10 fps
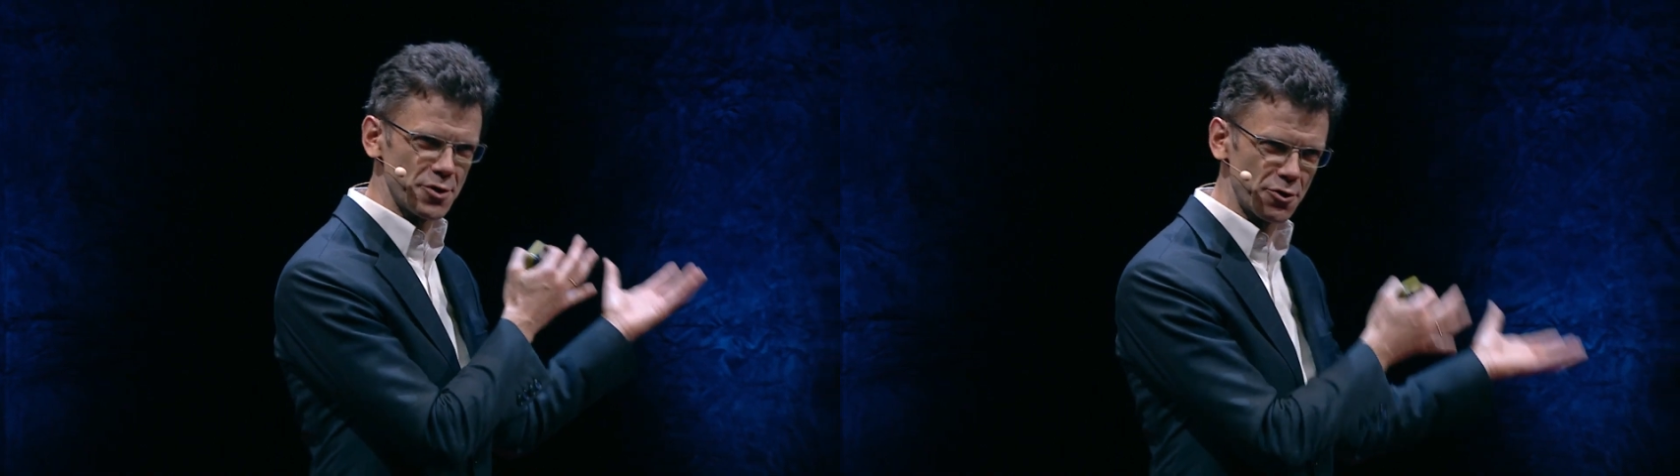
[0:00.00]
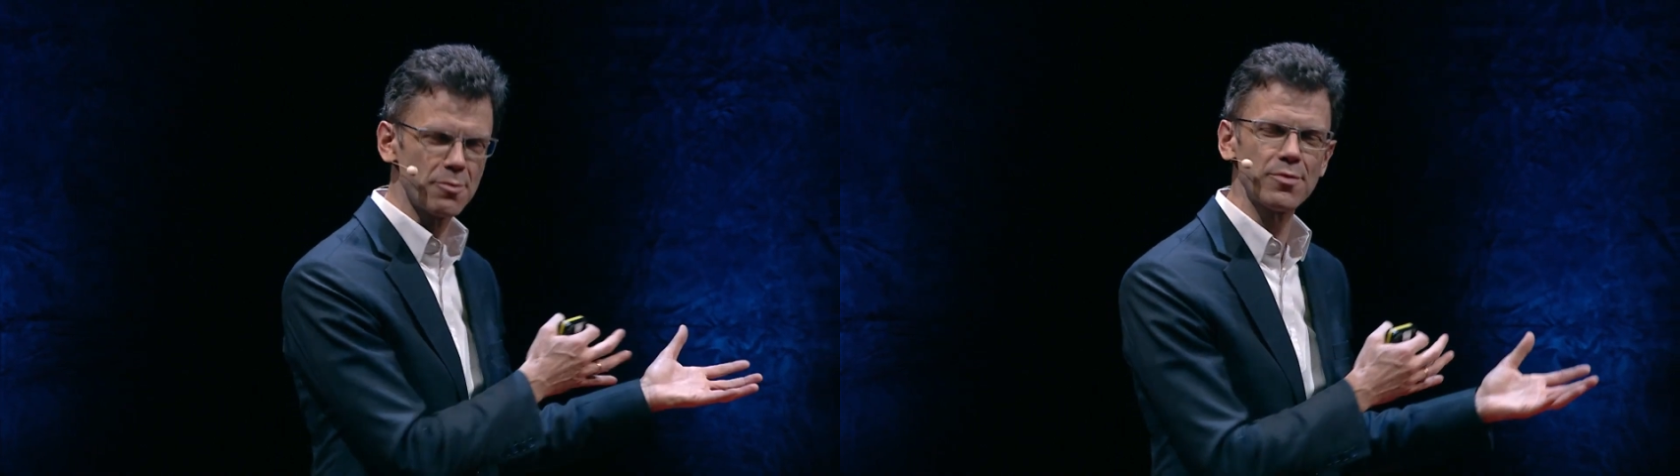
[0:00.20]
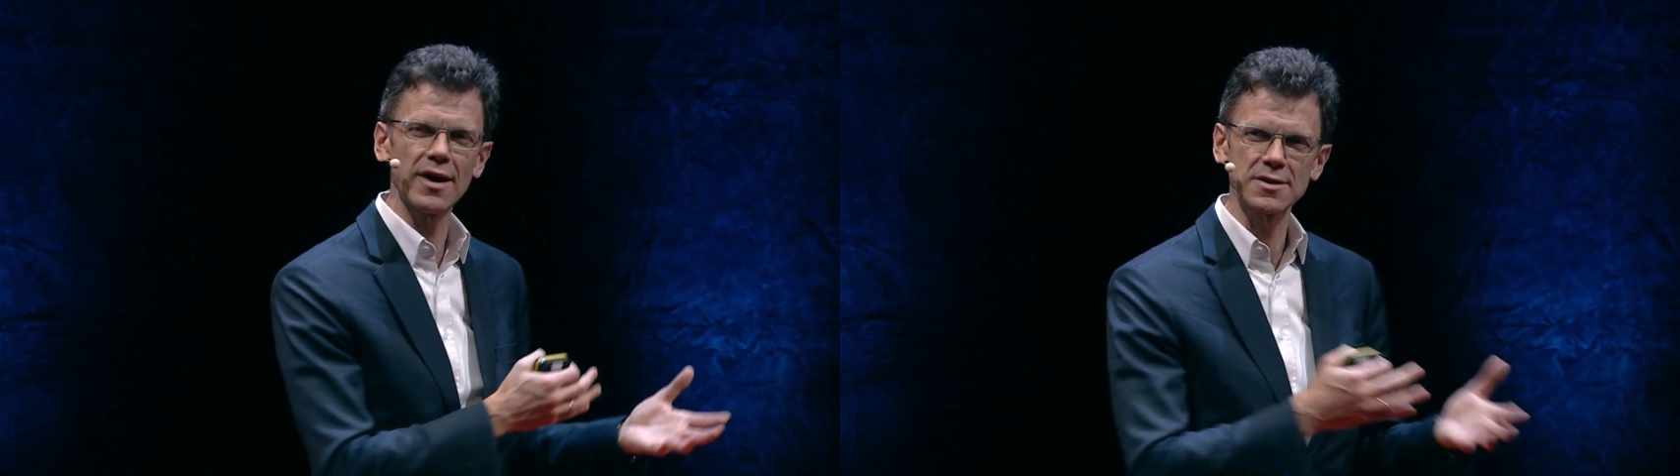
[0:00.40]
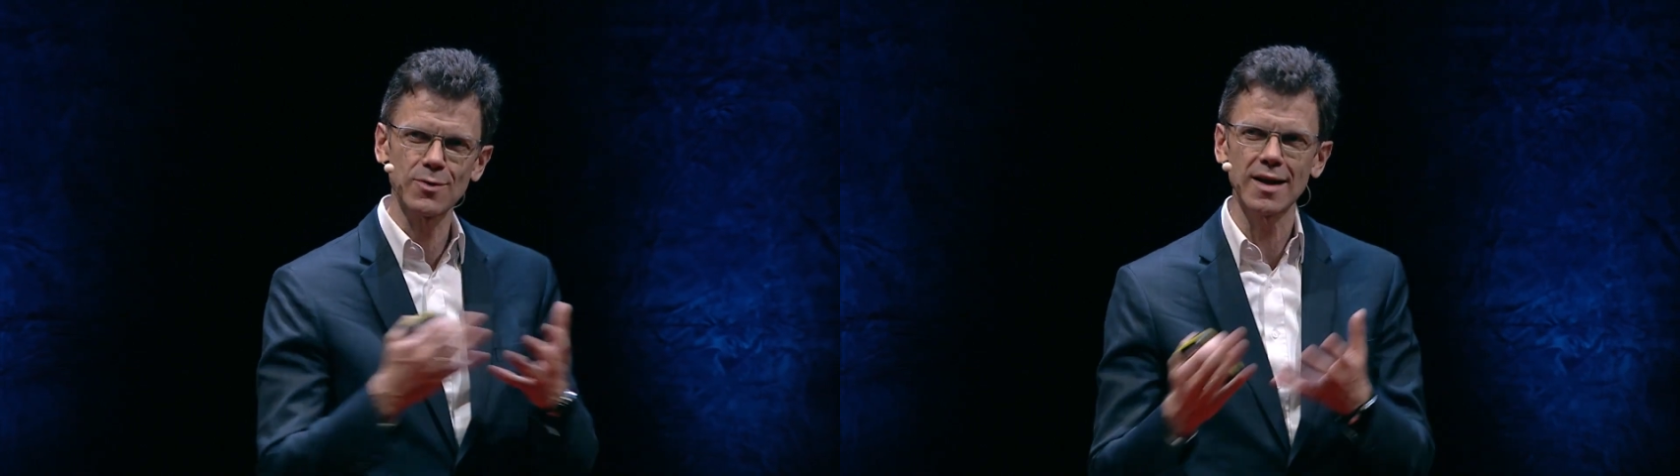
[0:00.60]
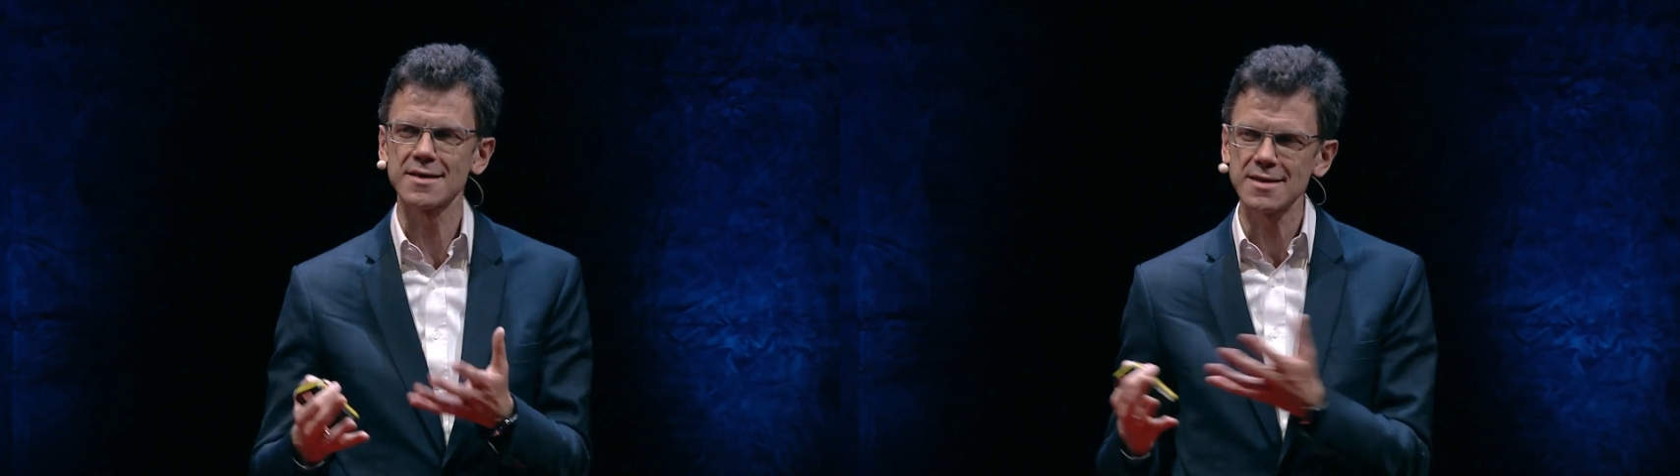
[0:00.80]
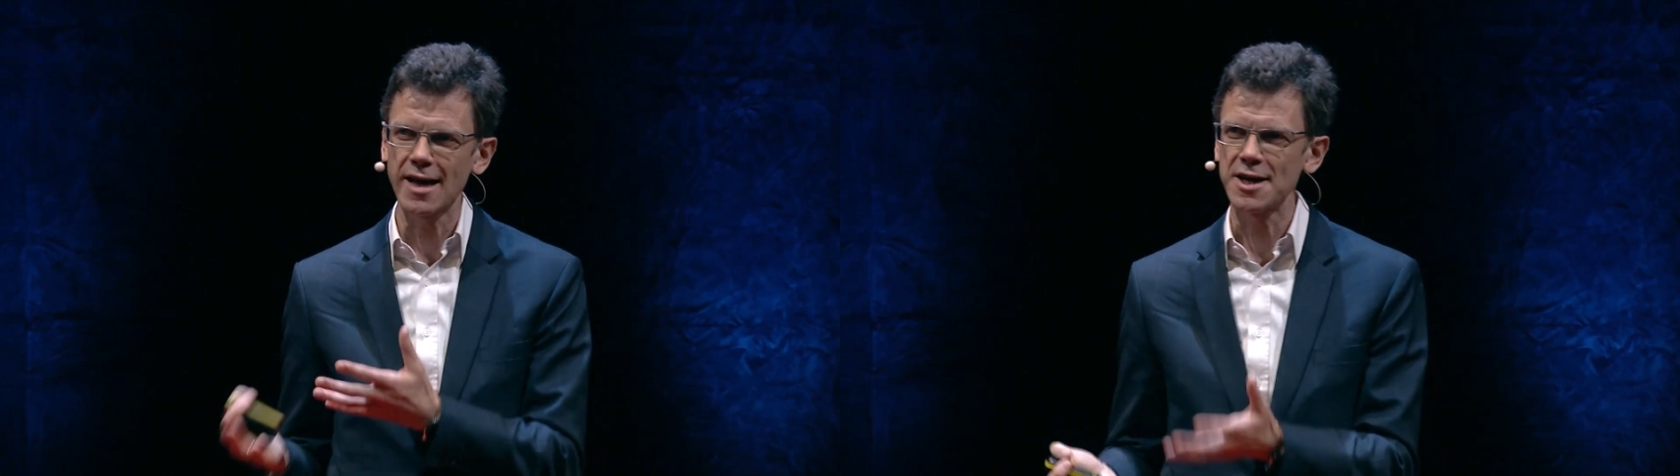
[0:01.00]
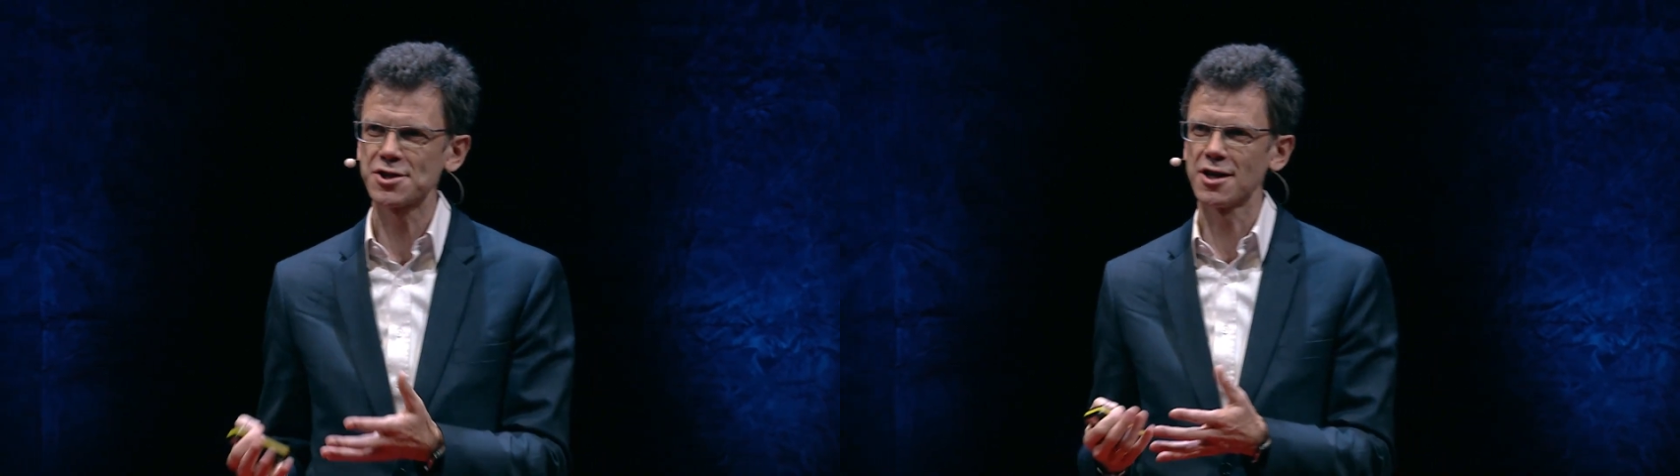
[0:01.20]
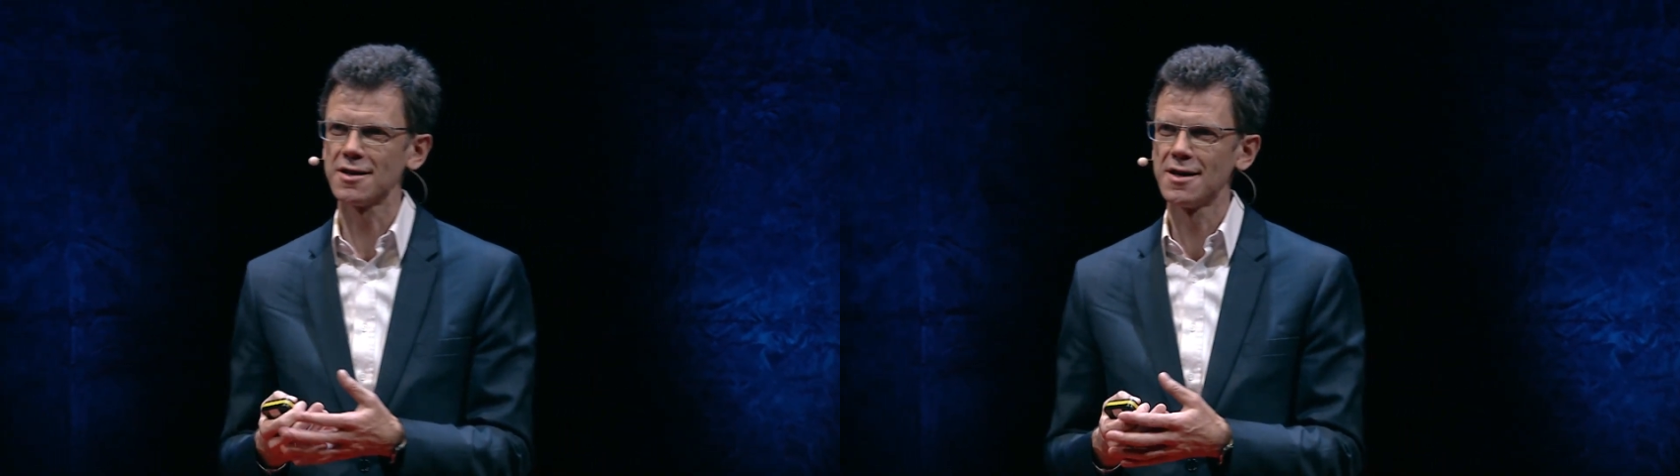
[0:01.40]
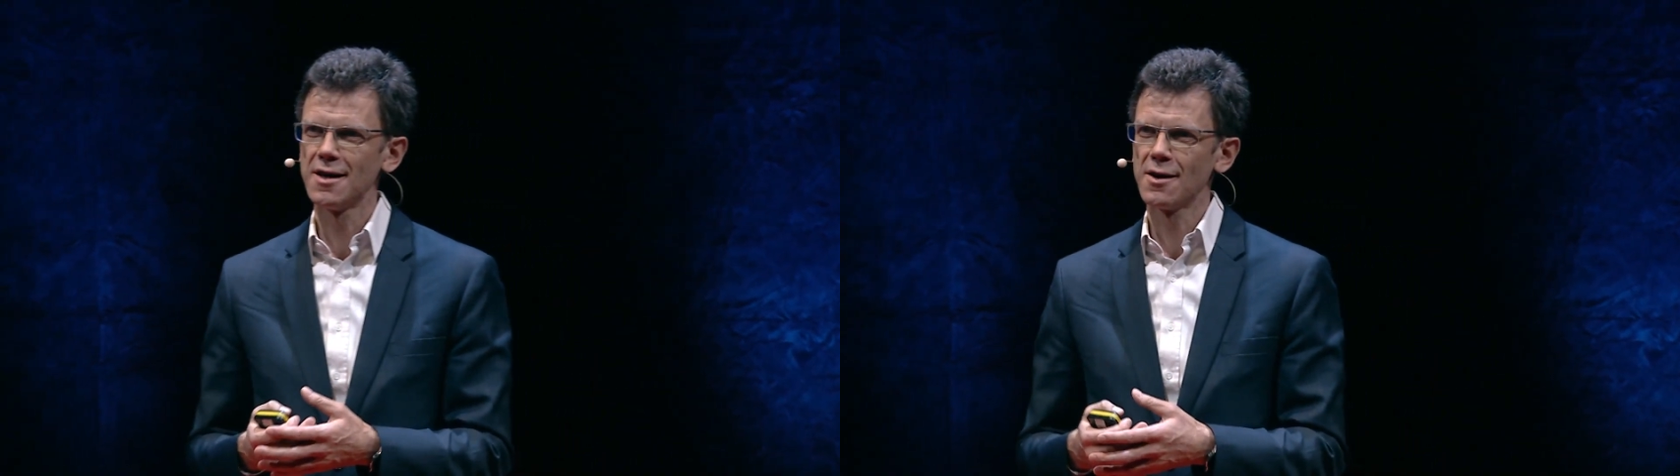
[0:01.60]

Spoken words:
Europe, as well as in Asia,